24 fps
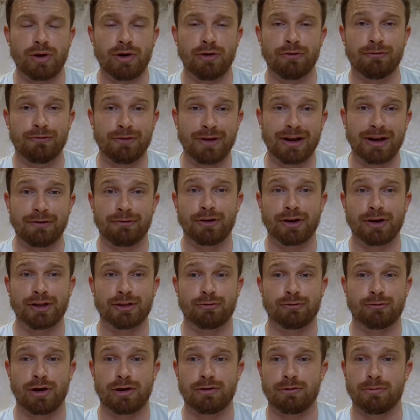Will Villa
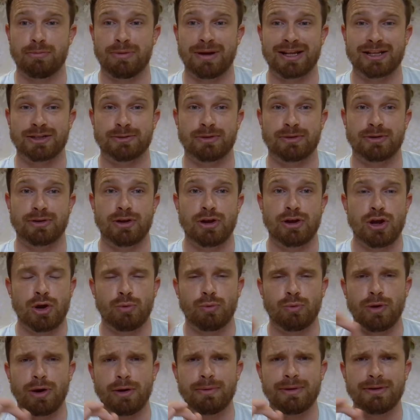find the right replacement?
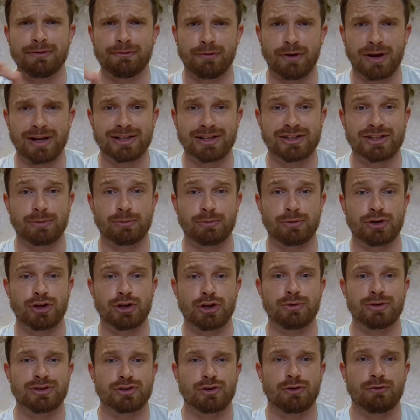Will we find someone
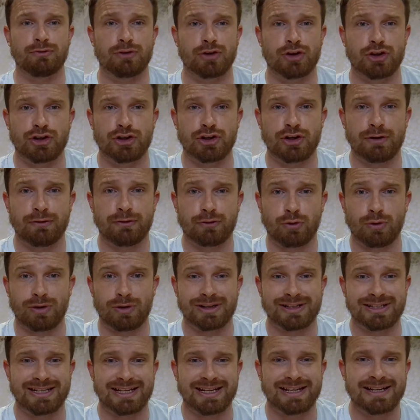who is of good enough
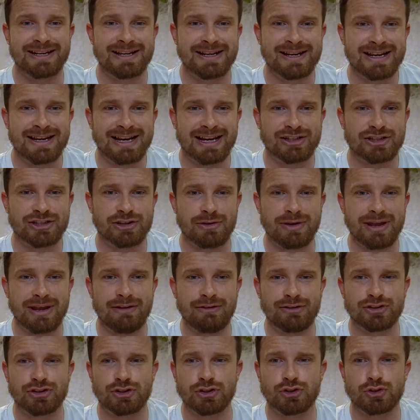quality? So
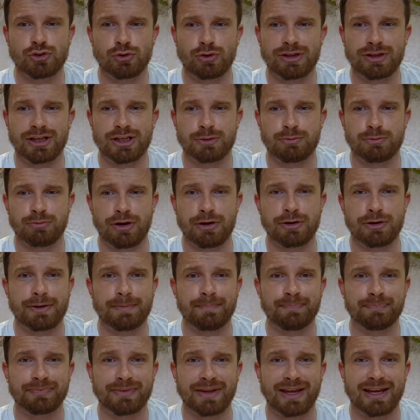here is a story that's broke,
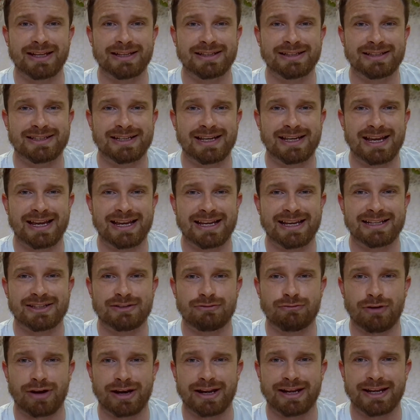and
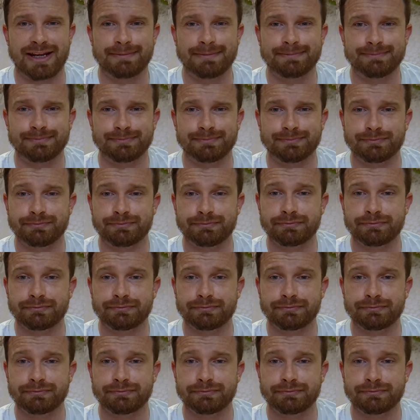it's right here,